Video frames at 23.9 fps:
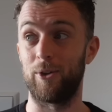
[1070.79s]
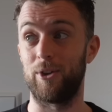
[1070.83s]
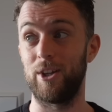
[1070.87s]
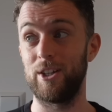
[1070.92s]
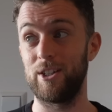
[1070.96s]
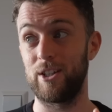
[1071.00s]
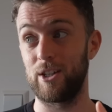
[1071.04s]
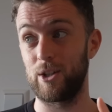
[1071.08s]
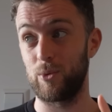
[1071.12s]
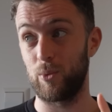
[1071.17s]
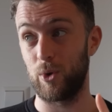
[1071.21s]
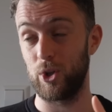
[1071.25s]

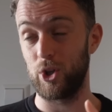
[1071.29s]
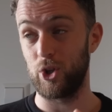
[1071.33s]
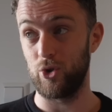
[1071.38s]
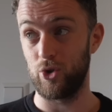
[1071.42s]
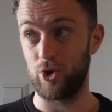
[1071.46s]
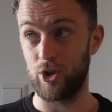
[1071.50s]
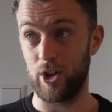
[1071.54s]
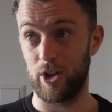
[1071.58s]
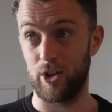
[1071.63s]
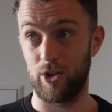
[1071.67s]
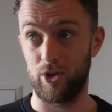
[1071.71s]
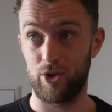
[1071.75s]
This is what you
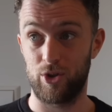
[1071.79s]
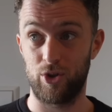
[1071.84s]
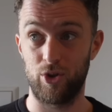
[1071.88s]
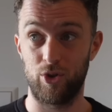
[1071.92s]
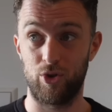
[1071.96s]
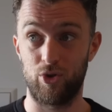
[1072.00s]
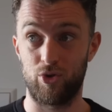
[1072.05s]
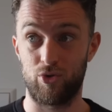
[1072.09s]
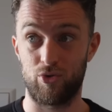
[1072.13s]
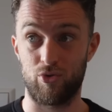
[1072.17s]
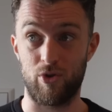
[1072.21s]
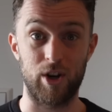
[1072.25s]

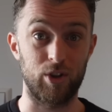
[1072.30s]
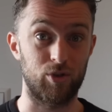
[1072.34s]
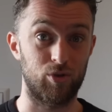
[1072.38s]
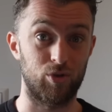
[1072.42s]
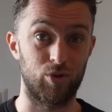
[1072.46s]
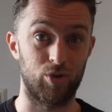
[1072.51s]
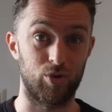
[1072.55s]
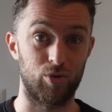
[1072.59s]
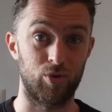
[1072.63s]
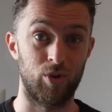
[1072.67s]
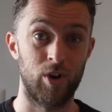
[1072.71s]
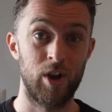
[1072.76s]
should try to
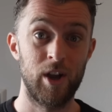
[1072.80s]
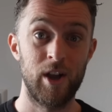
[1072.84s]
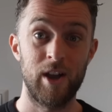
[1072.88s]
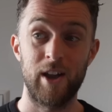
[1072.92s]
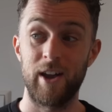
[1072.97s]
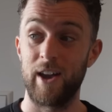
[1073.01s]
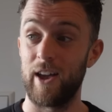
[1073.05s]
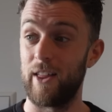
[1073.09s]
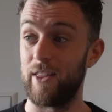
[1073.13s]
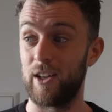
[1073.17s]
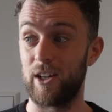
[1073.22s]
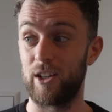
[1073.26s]
do.
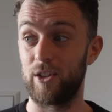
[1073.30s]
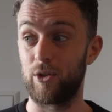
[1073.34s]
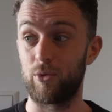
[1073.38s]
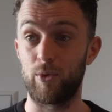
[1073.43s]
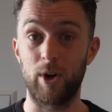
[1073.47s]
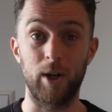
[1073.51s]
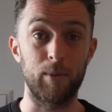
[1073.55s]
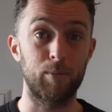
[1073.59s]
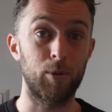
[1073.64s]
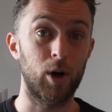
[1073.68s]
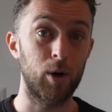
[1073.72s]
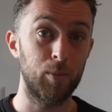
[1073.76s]
And then at the
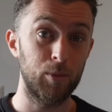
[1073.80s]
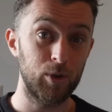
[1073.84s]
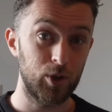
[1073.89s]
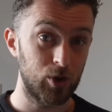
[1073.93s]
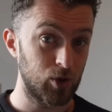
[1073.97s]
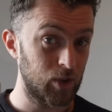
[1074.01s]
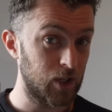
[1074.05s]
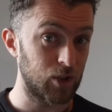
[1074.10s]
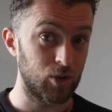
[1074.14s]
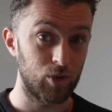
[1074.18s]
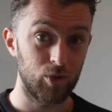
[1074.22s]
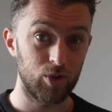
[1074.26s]
right moment you
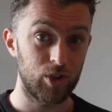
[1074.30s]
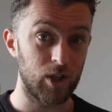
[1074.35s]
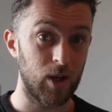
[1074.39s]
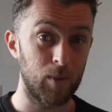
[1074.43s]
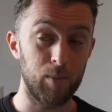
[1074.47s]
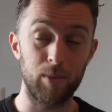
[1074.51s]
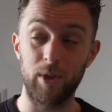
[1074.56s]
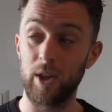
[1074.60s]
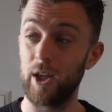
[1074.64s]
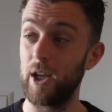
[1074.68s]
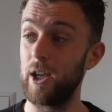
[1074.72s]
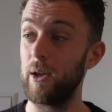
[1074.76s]
can do
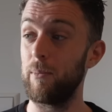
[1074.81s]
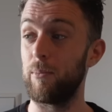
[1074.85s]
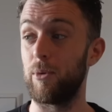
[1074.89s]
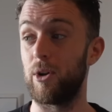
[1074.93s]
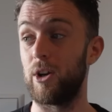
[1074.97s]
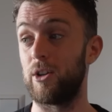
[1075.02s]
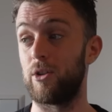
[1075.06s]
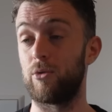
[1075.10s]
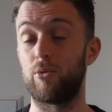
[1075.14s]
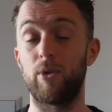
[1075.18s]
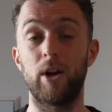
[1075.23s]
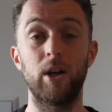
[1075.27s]
something, but
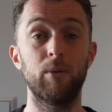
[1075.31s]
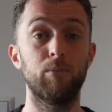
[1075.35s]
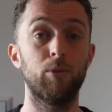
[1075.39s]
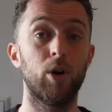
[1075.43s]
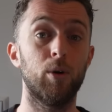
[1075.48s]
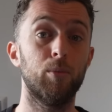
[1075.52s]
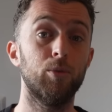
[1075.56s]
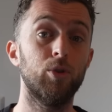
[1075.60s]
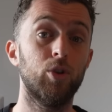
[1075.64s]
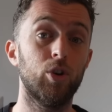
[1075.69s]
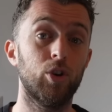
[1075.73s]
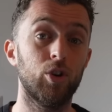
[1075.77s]
at the right
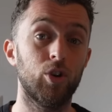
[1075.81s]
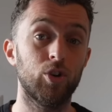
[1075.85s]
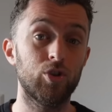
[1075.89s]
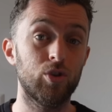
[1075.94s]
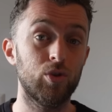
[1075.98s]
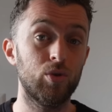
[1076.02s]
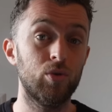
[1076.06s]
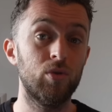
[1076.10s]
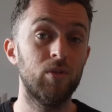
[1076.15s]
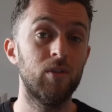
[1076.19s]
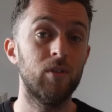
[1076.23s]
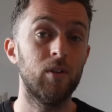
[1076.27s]
moment you can also
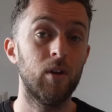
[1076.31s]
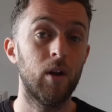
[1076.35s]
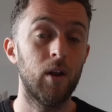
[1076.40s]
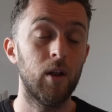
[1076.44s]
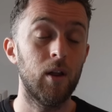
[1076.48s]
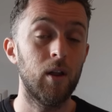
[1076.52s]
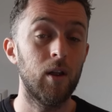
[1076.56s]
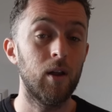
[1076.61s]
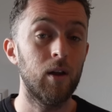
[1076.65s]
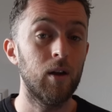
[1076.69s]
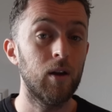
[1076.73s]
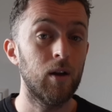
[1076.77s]
do
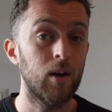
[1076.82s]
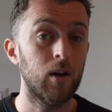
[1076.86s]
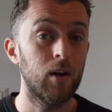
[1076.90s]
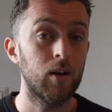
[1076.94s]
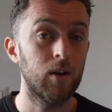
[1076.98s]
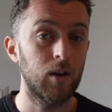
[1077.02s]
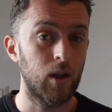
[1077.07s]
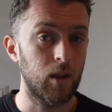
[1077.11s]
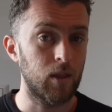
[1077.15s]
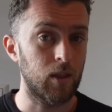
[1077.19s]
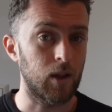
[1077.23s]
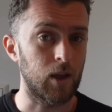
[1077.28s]

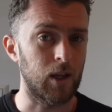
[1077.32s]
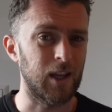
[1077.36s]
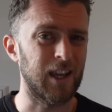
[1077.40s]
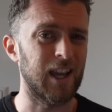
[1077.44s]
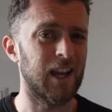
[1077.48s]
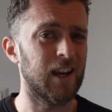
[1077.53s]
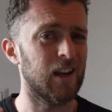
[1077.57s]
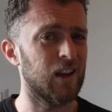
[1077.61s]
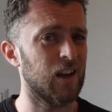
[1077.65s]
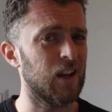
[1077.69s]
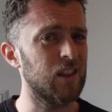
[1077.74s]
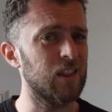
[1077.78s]
nothing.
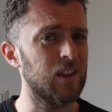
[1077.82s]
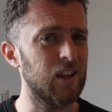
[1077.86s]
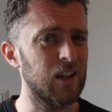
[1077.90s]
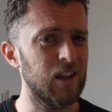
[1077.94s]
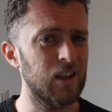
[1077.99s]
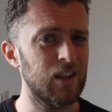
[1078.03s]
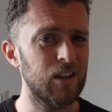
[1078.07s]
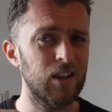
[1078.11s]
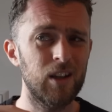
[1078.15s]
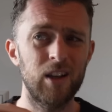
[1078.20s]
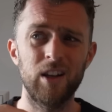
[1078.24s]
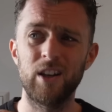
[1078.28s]
And
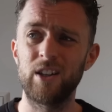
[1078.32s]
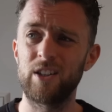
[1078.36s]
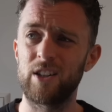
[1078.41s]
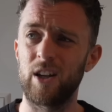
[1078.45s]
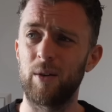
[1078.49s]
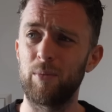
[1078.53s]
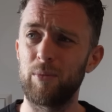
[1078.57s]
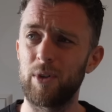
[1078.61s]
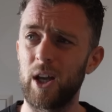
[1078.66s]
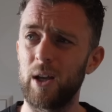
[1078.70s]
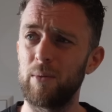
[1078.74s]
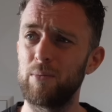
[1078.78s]
nothing
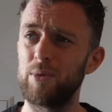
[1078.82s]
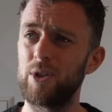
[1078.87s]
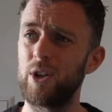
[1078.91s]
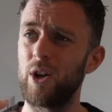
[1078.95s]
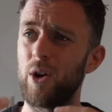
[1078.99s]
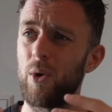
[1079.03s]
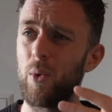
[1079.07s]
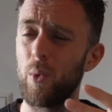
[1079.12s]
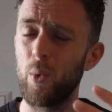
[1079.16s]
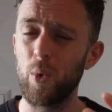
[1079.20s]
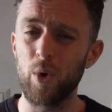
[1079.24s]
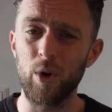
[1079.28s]
sometimes
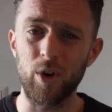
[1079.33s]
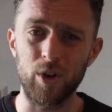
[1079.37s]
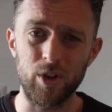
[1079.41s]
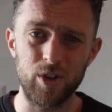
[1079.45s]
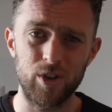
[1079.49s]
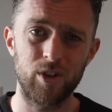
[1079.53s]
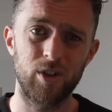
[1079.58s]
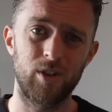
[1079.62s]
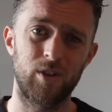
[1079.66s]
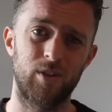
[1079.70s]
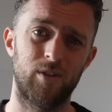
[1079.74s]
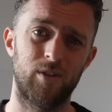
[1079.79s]
works.